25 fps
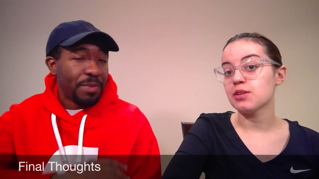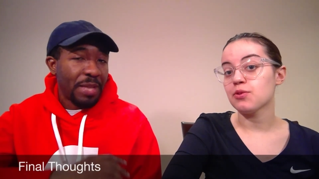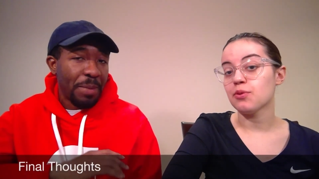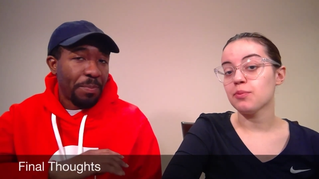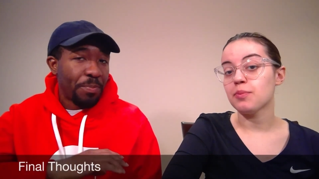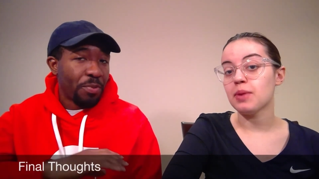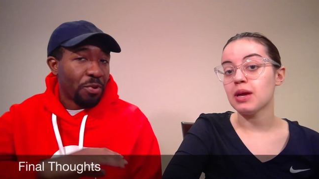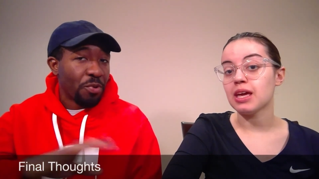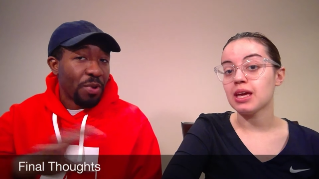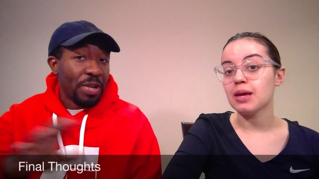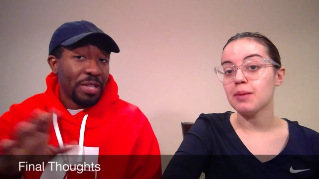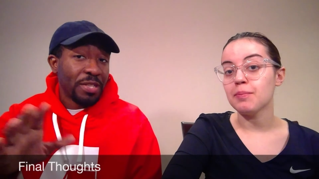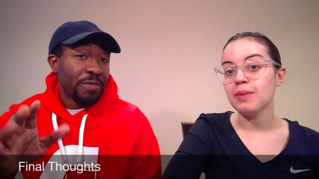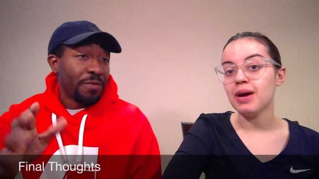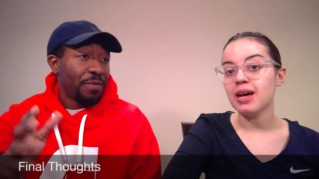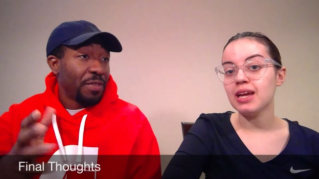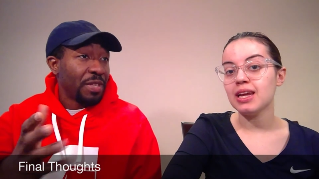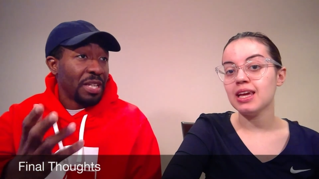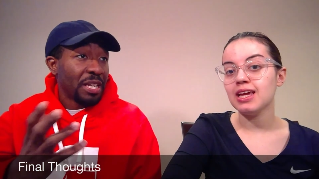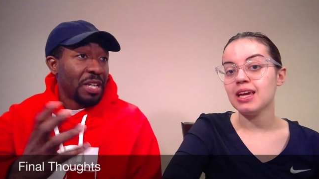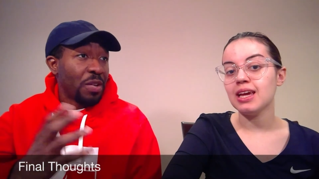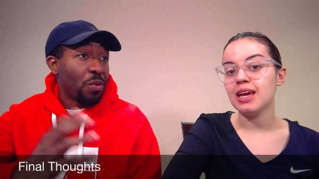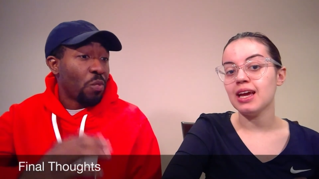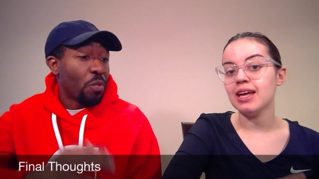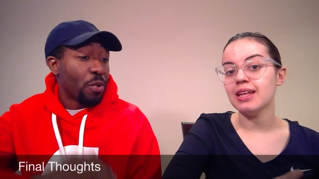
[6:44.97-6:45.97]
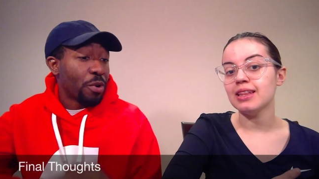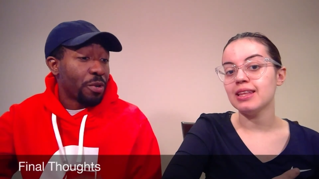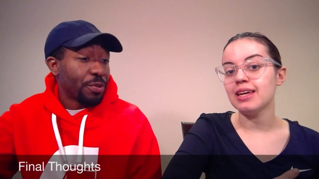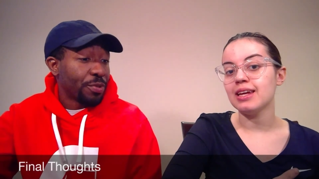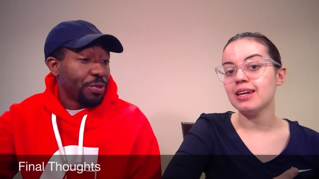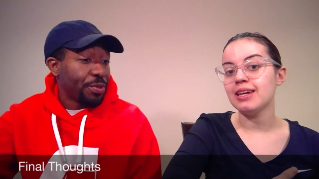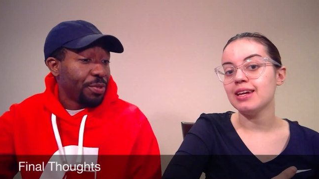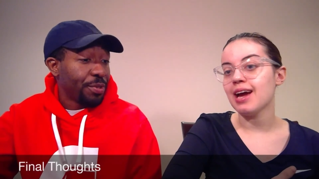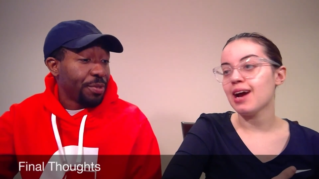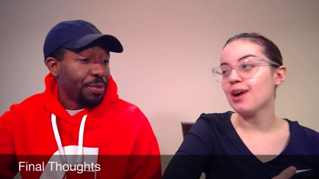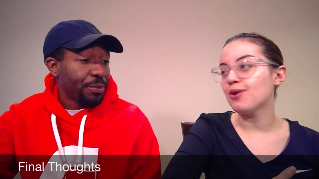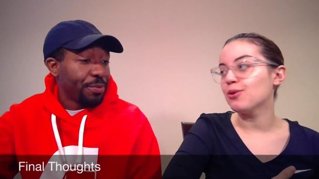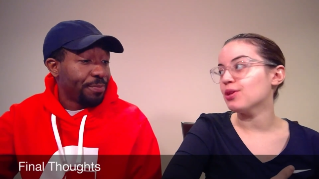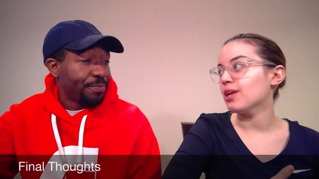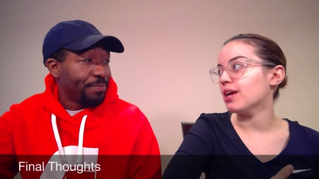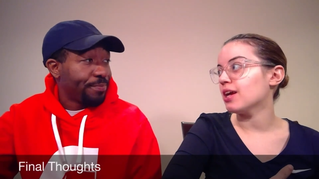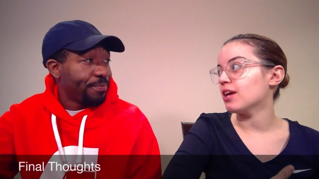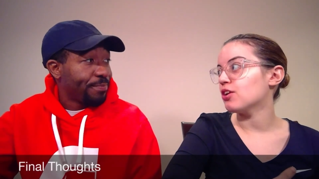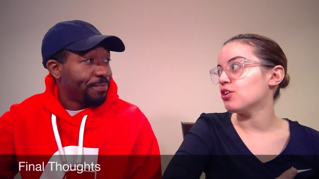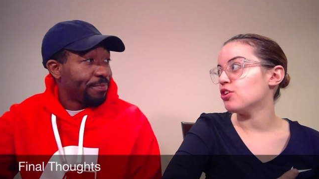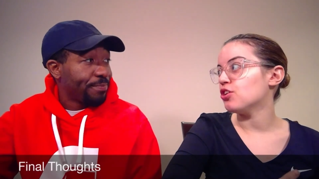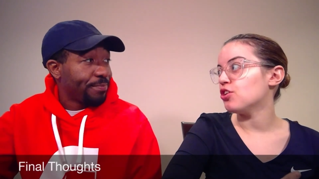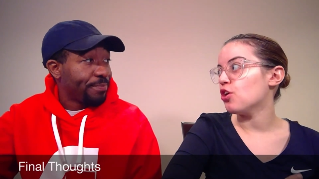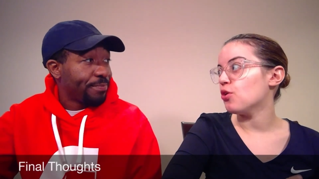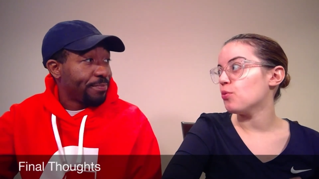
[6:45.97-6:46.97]
Speaker 1: they, they were making money, and then too. now like
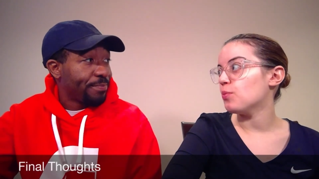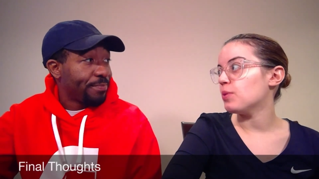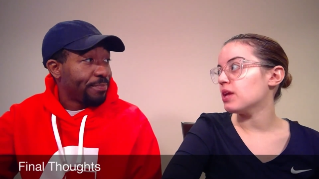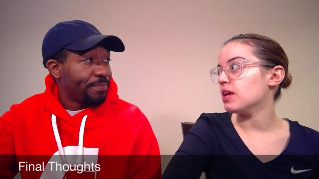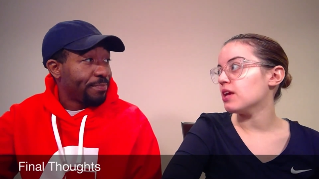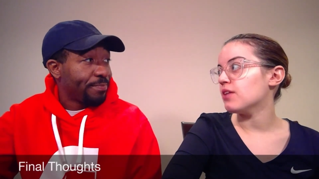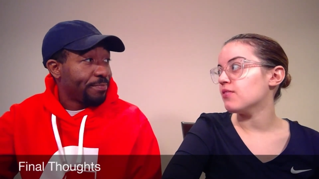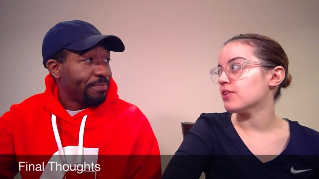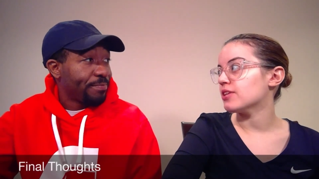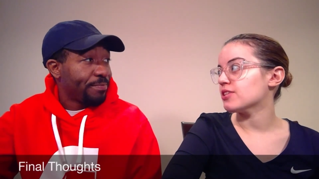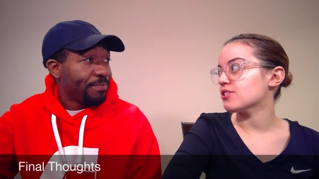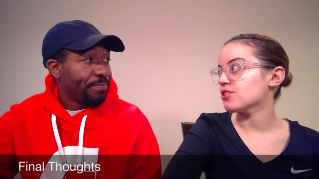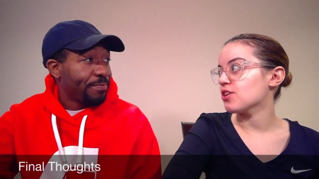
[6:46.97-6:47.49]
nobody even